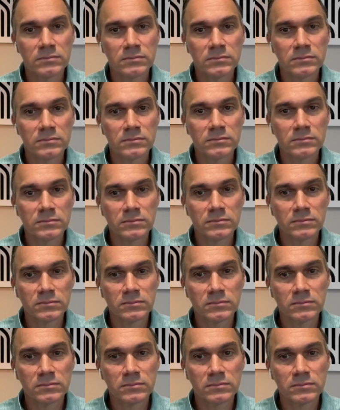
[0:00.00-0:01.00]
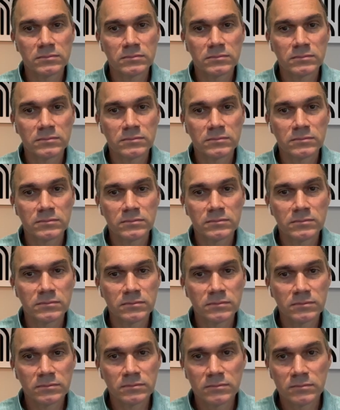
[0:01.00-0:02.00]

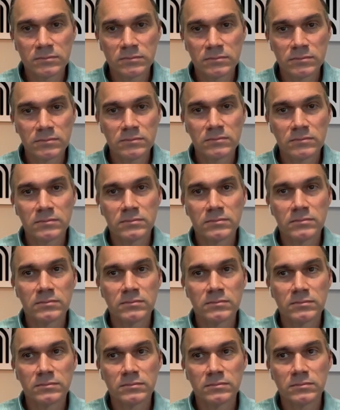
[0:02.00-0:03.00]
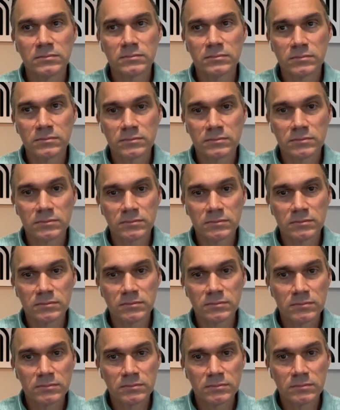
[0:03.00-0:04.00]

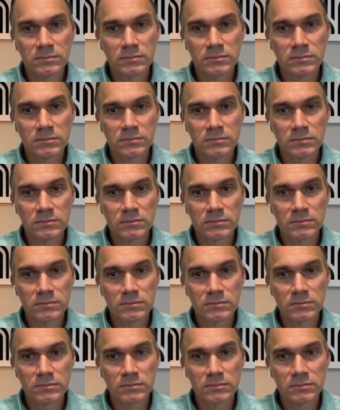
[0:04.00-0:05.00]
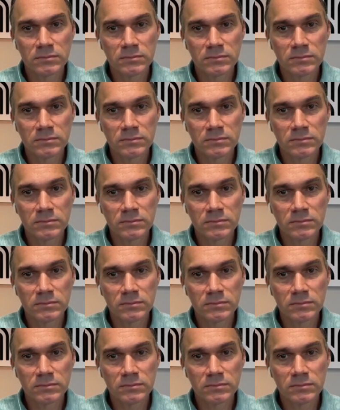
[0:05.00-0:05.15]
[no speech]